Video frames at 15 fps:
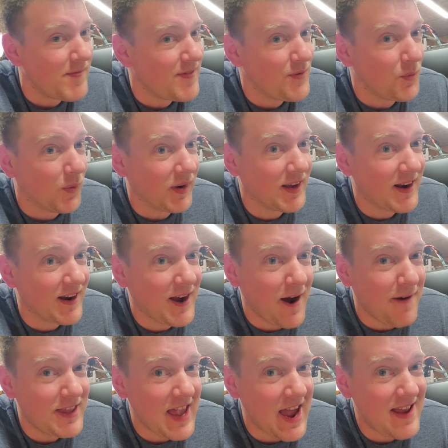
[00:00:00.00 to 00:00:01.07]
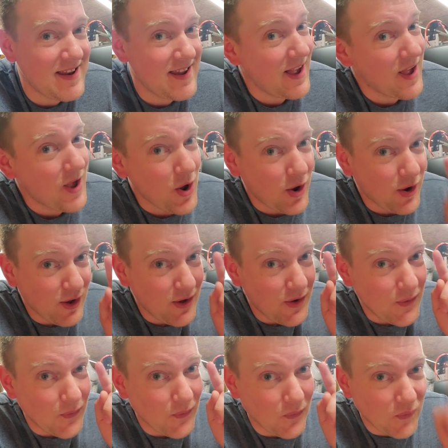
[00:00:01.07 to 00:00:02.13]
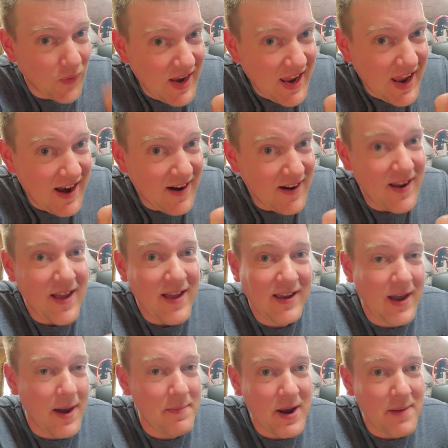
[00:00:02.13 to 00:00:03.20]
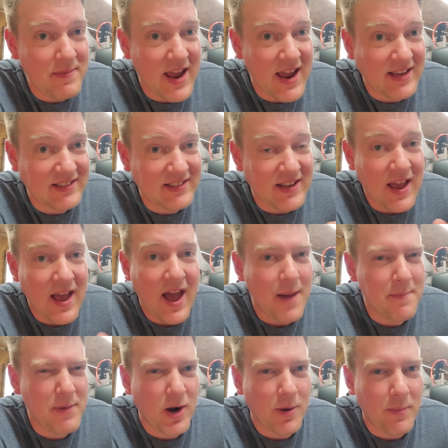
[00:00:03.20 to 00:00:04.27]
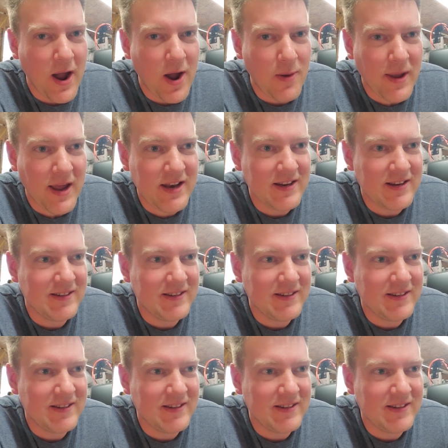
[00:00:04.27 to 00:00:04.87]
We're going to cover that right here, coming up next on Better Biomed.